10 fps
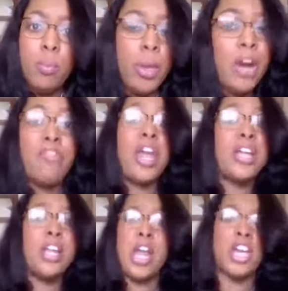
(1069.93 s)
Be
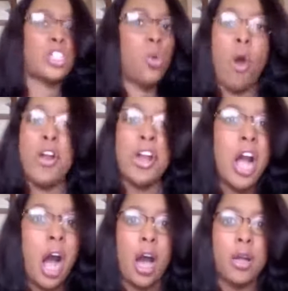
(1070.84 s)
offended, it's the word of
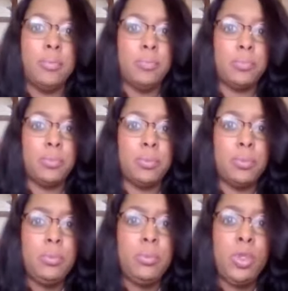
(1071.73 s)
God.
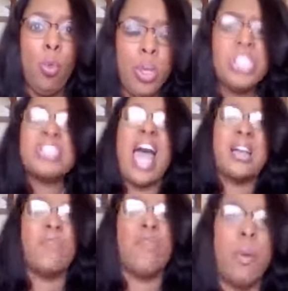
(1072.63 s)
We
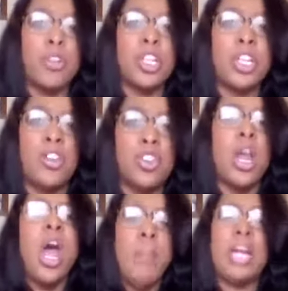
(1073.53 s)
signed up for
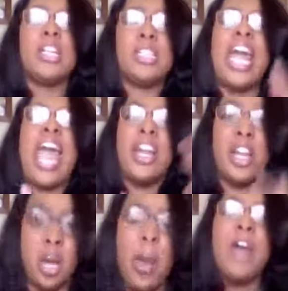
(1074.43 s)
persecution because they hated
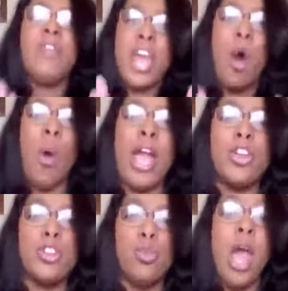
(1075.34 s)
him, they gonna
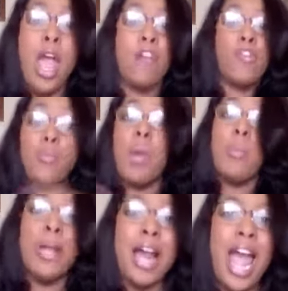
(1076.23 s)
hate you. If the
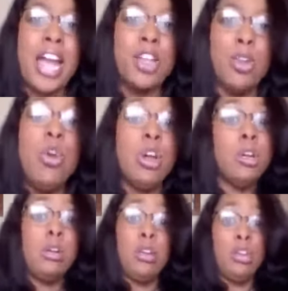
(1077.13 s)
people not hating you,
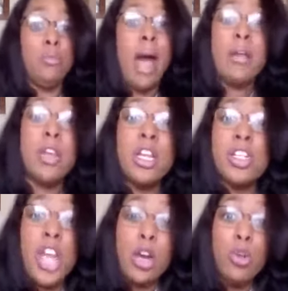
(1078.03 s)
you might need to
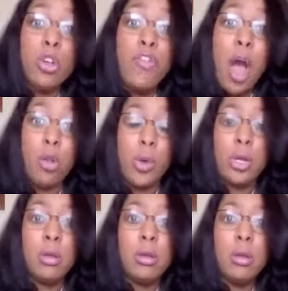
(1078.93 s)
check who you're following.
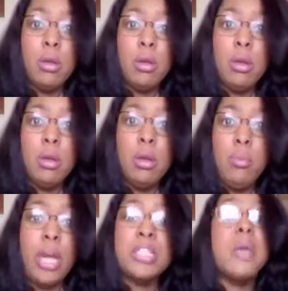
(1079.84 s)

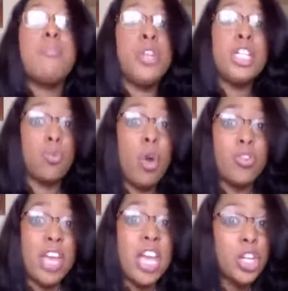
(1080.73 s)
Because he, this is one
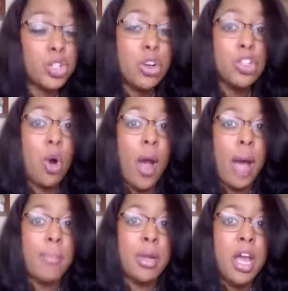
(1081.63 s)
thing he assured you're gonna
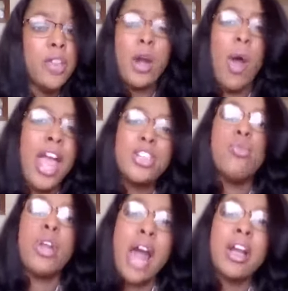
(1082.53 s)
happen. They're gonna hate
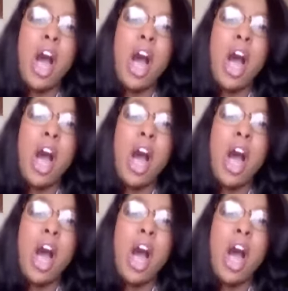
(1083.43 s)
you without a